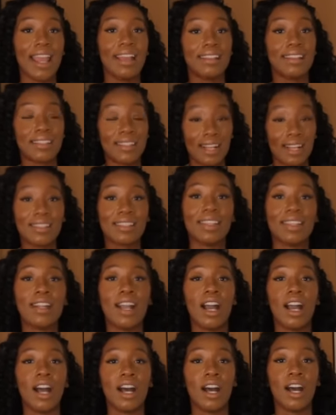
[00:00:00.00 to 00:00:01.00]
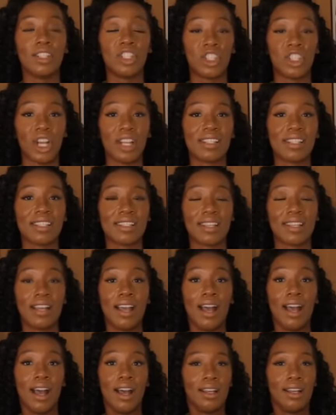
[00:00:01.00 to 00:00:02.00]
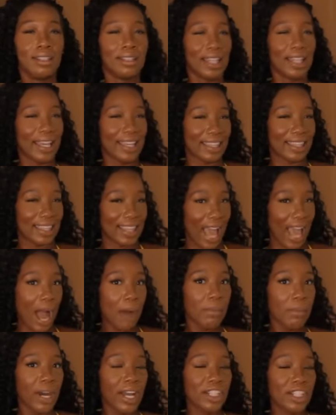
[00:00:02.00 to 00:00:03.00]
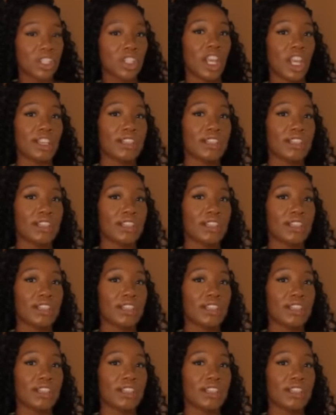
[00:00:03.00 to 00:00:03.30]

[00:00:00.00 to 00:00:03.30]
It doesn't adjust like that much.